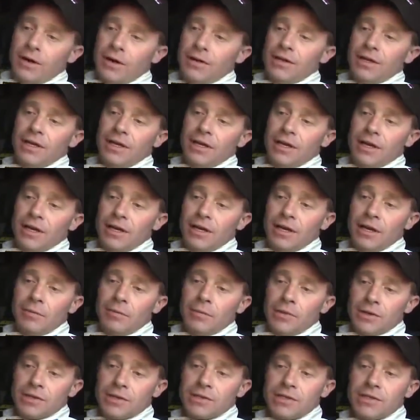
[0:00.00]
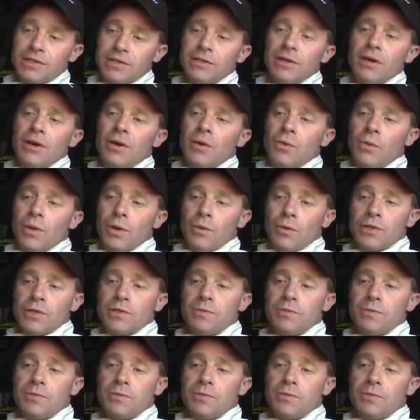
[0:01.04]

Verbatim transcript: the numbers, is when we're